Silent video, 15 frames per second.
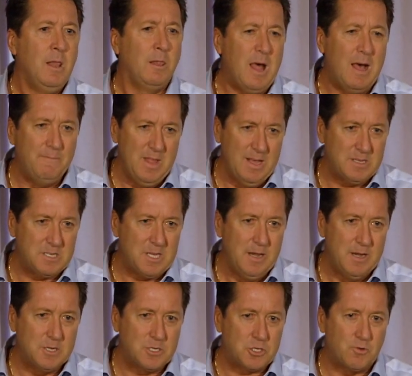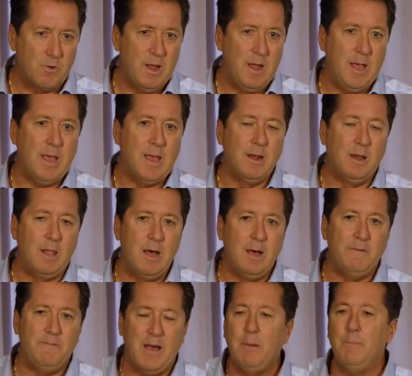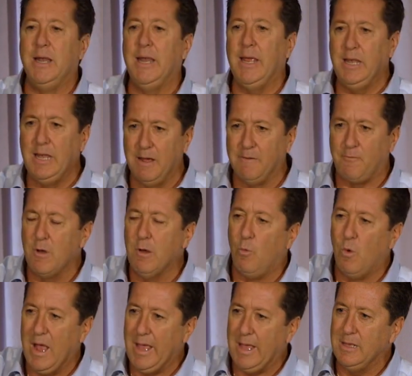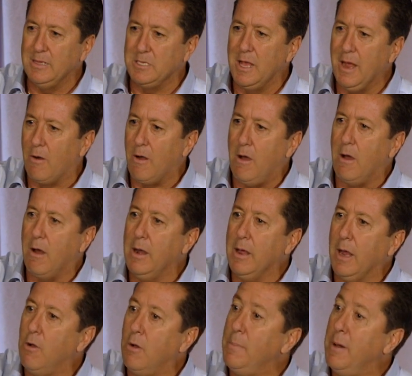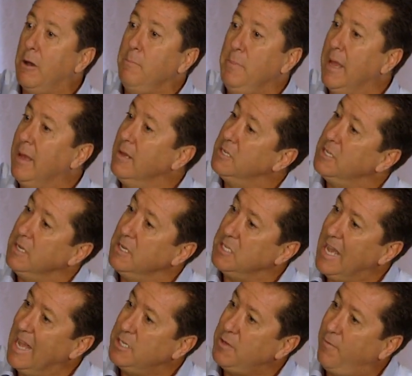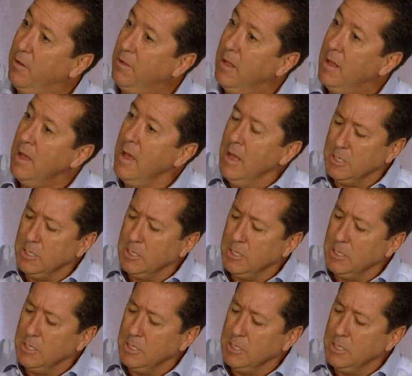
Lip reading: love this industry and love how many different ways there are to go about being successful.